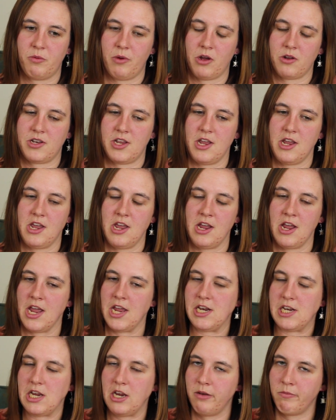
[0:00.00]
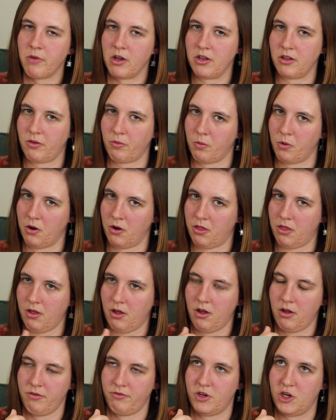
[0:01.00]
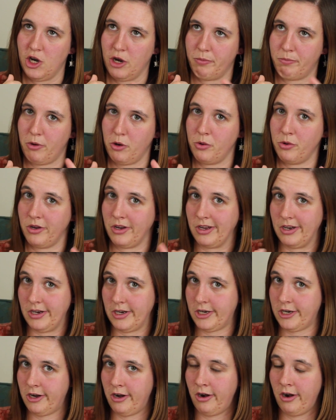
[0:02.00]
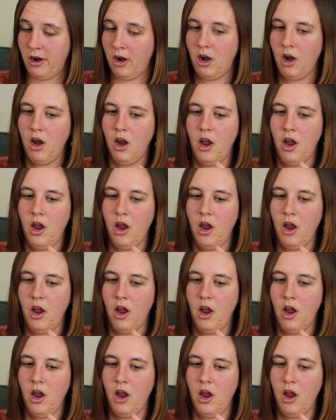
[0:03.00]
about taking 18 months worth of shampoo and conditioner.